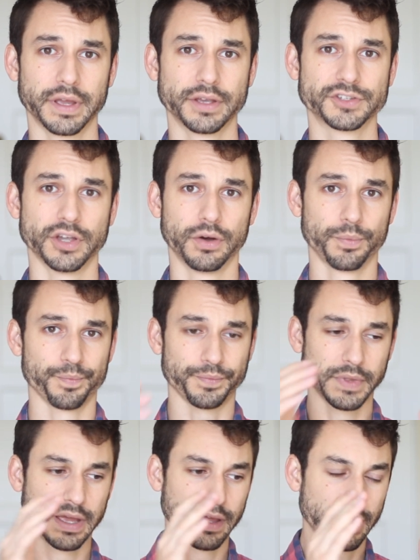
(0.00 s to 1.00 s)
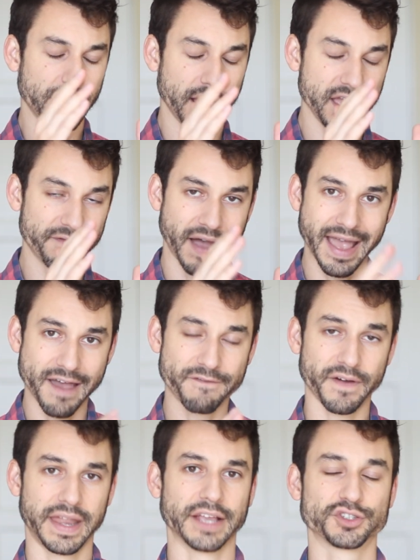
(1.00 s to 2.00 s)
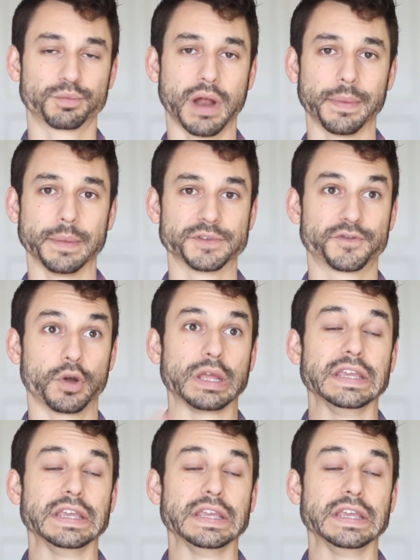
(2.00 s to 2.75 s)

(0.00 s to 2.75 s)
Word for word: So if I have financial problems for a